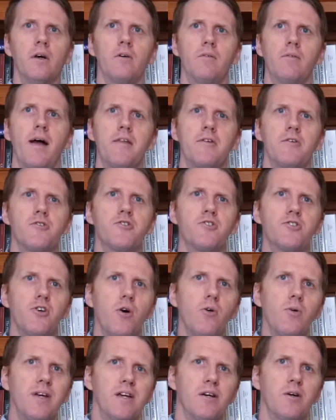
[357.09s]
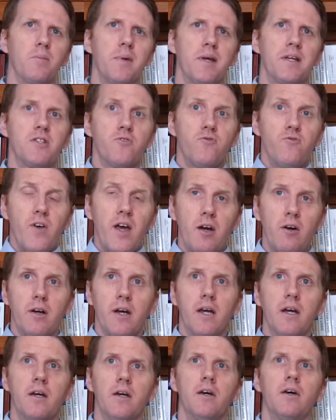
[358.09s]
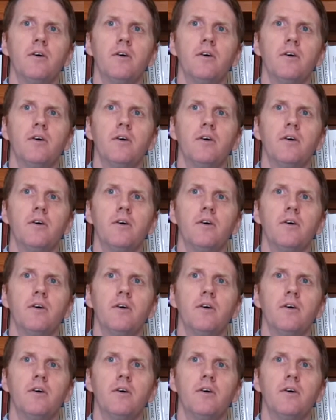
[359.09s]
rather so here means very.